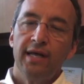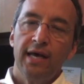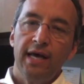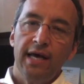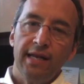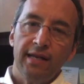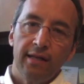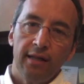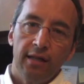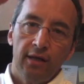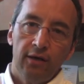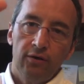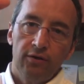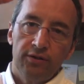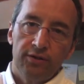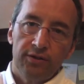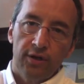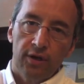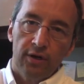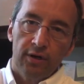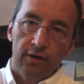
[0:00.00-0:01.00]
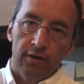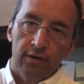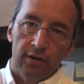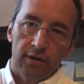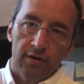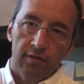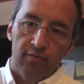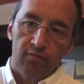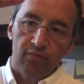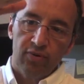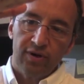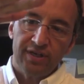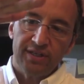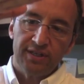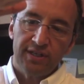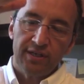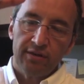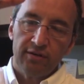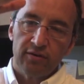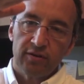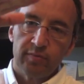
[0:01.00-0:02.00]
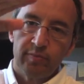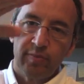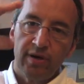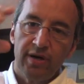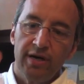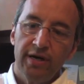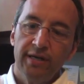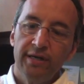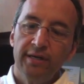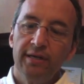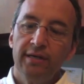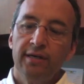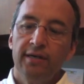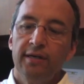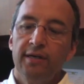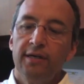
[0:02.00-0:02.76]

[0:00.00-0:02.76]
and loads are compressing your spine,